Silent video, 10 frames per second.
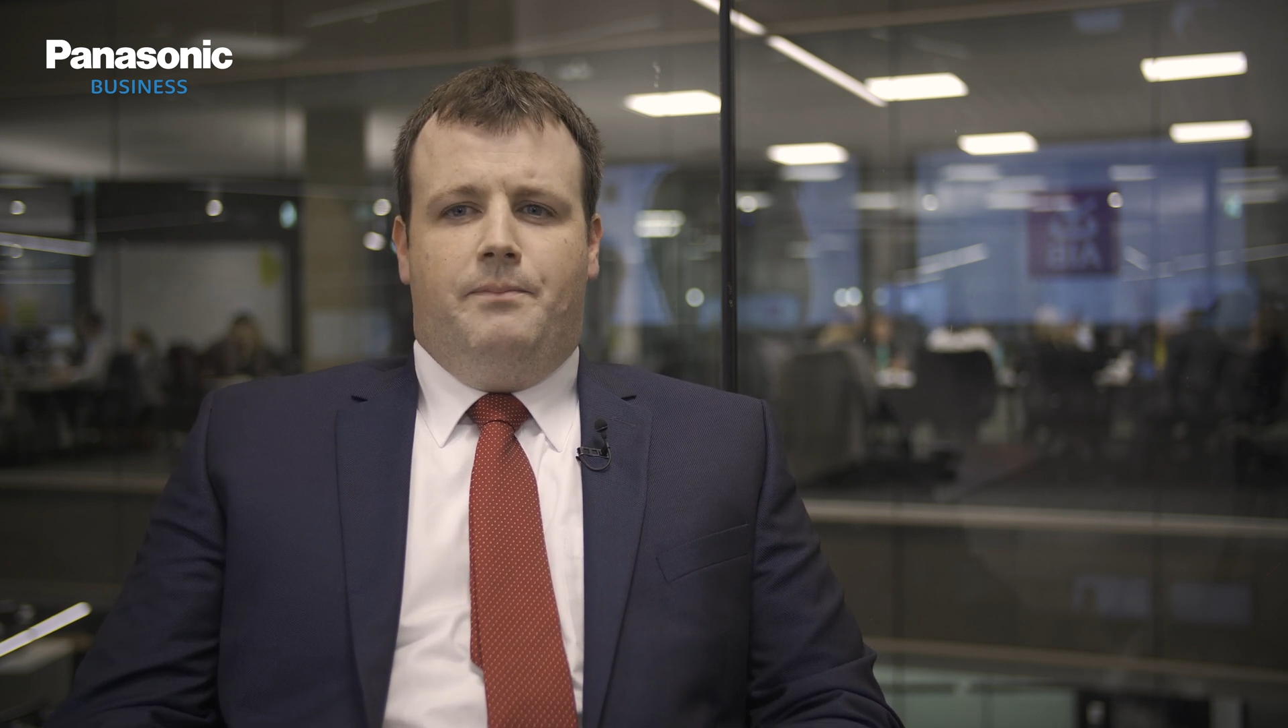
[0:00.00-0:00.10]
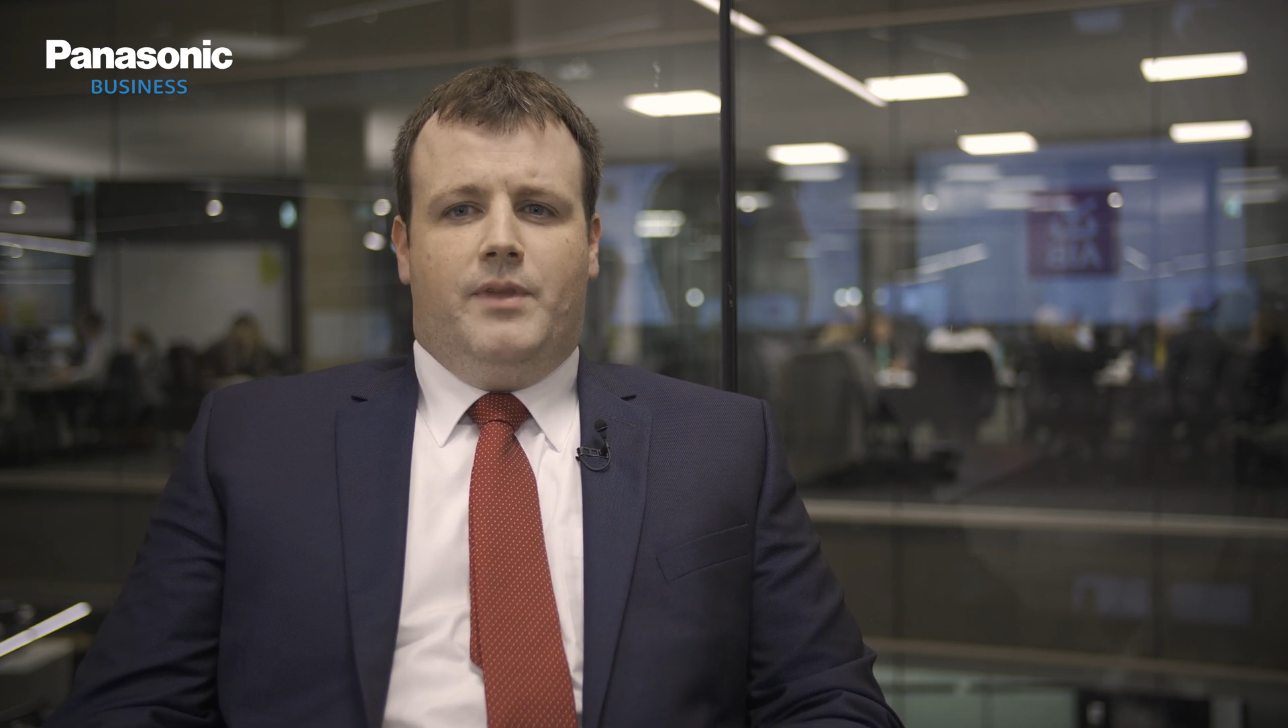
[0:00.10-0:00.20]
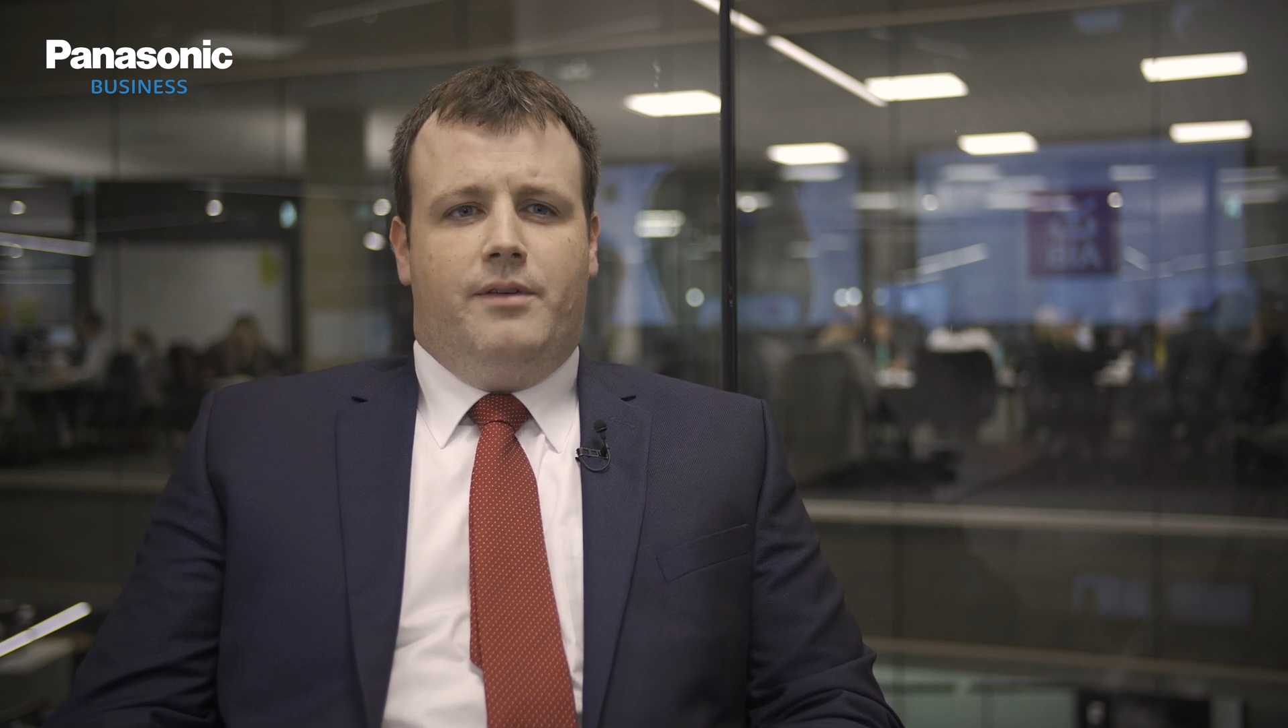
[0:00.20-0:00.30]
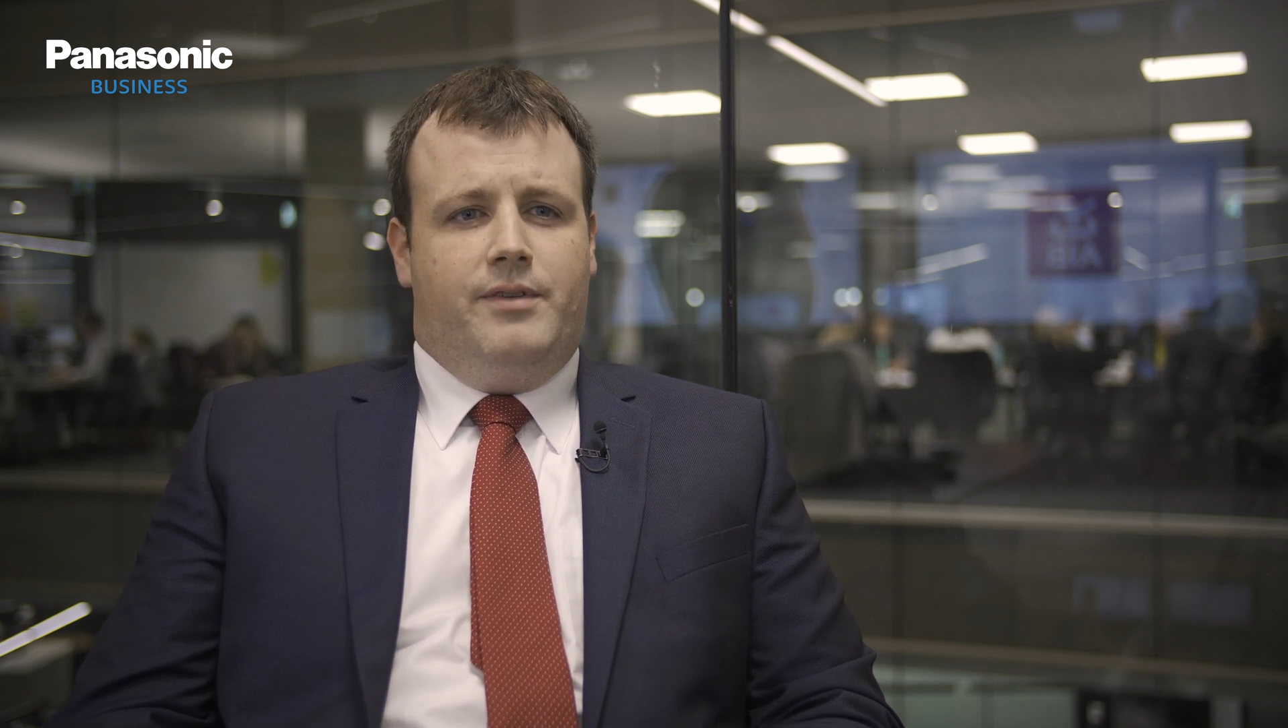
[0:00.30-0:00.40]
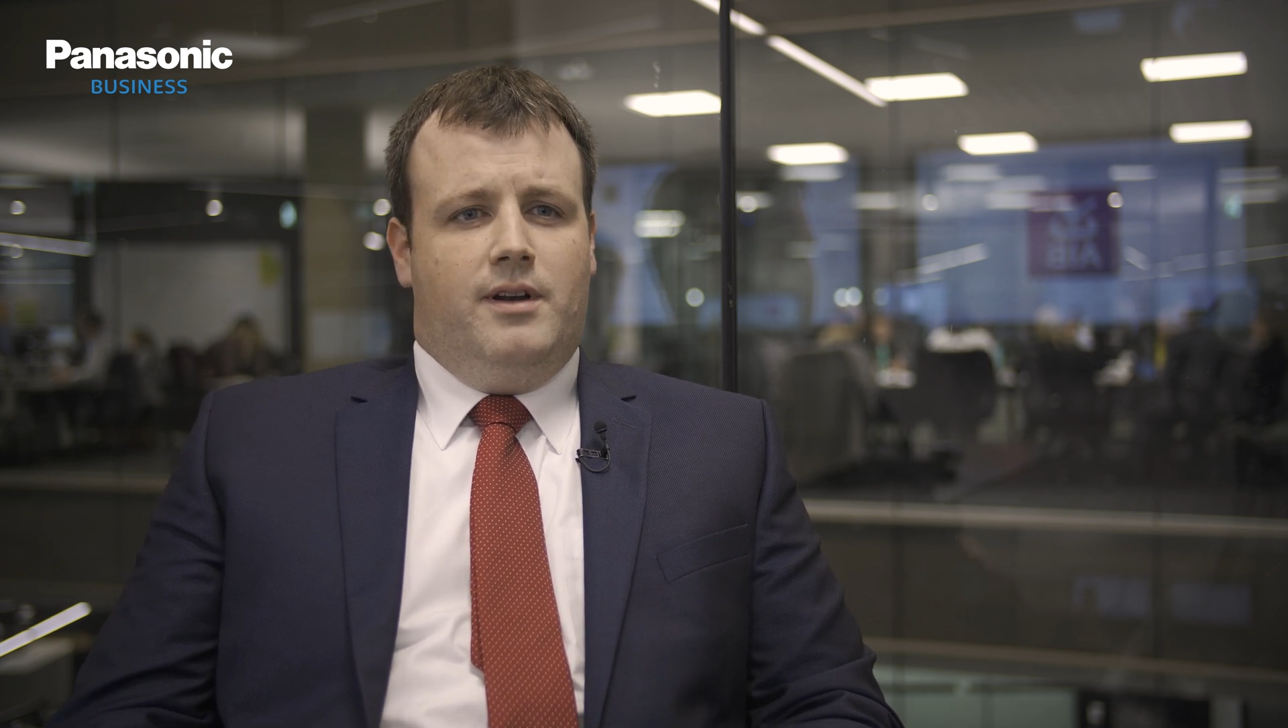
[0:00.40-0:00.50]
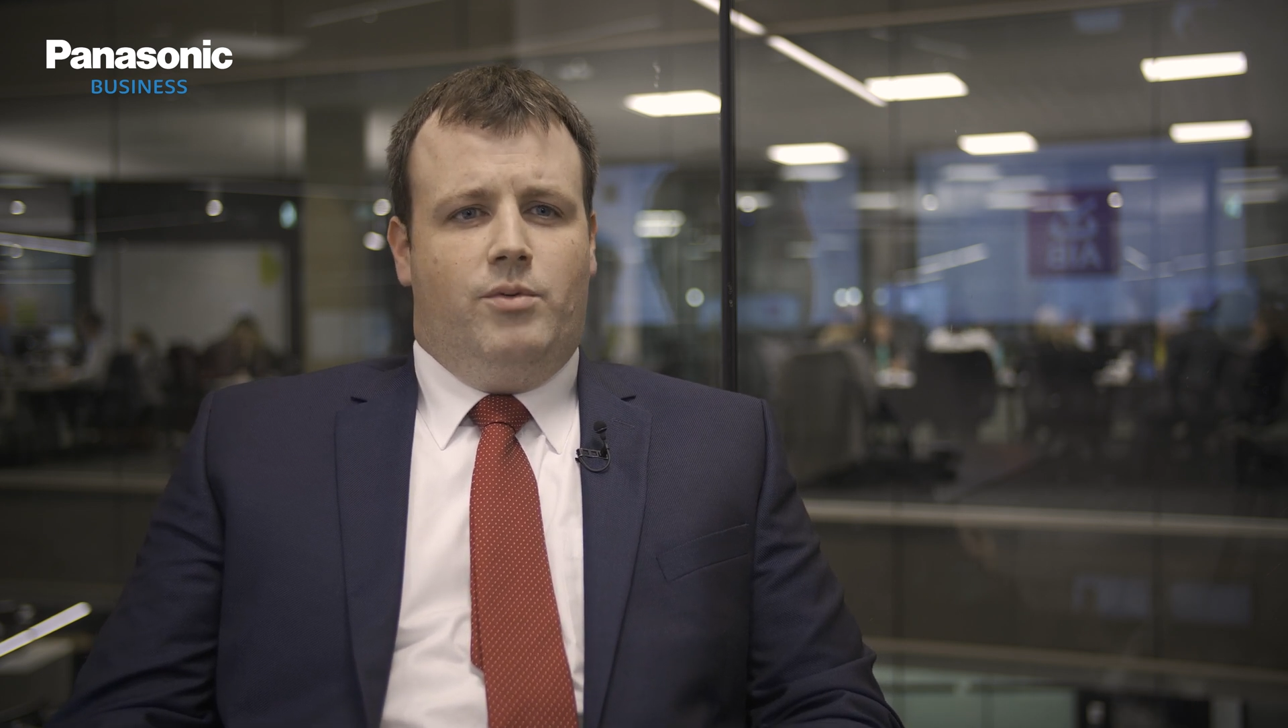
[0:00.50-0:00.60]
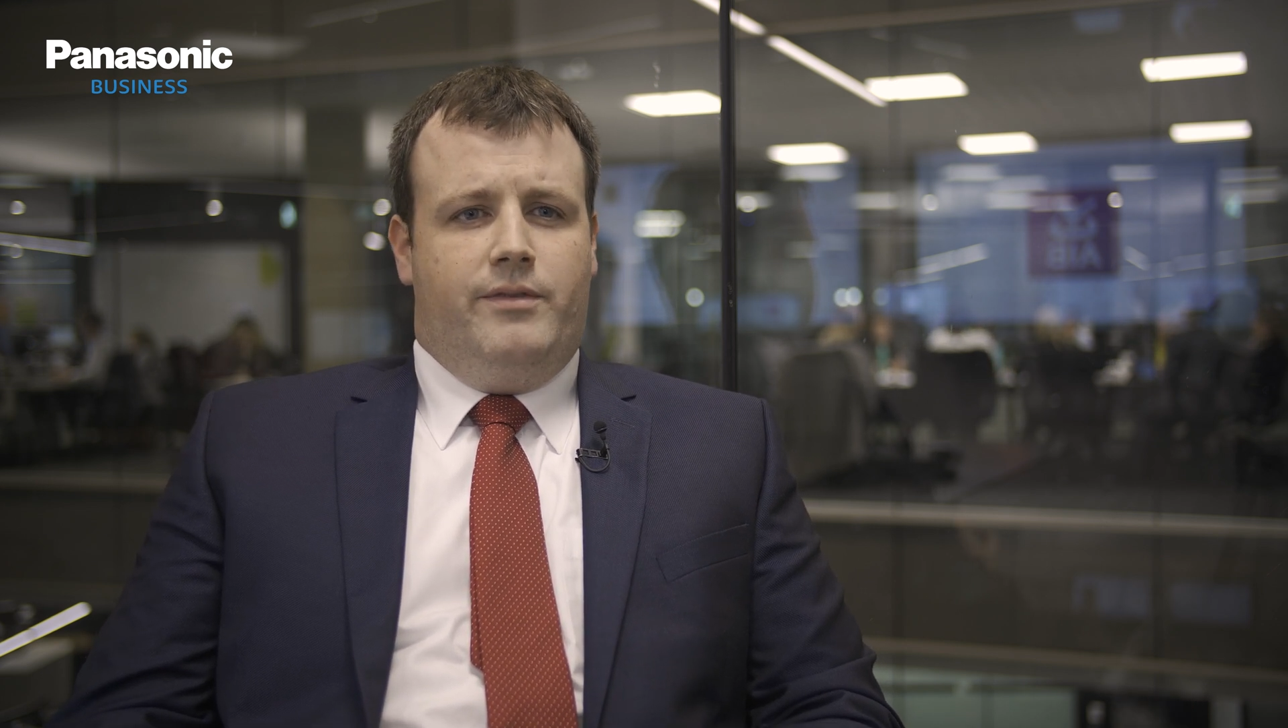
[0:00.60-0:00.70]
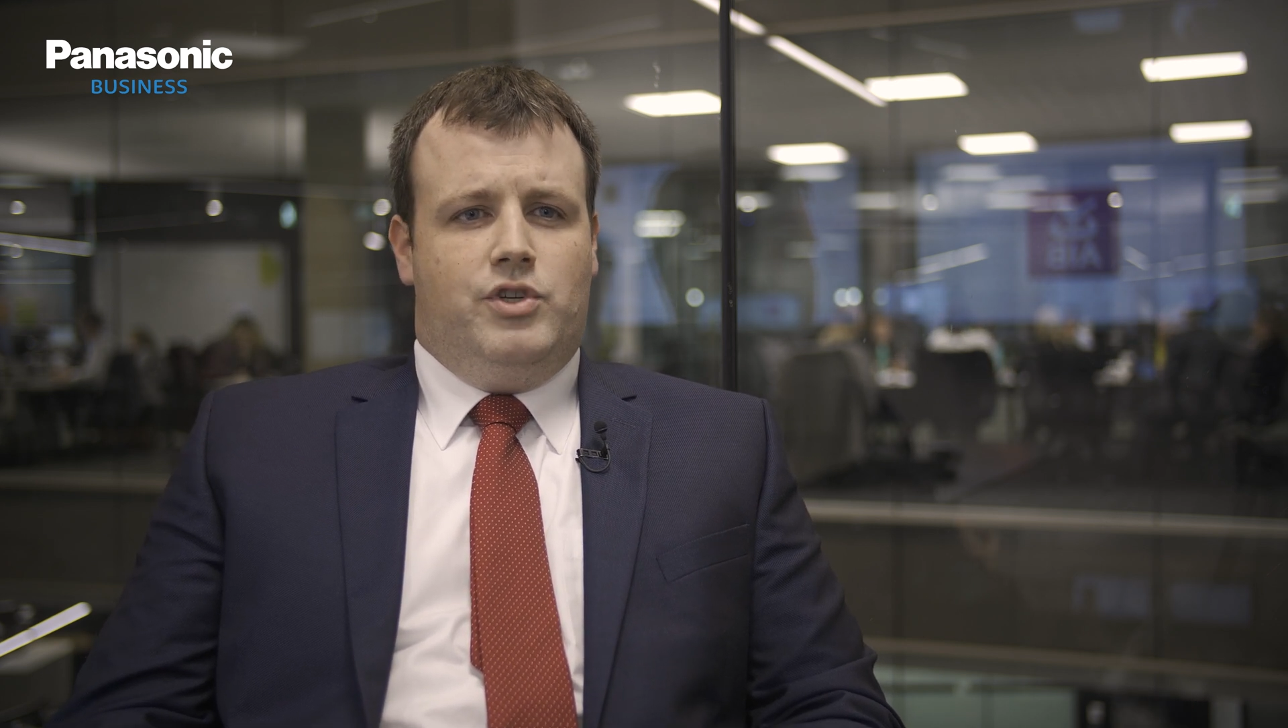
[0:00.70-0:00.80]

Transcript: I feel that we've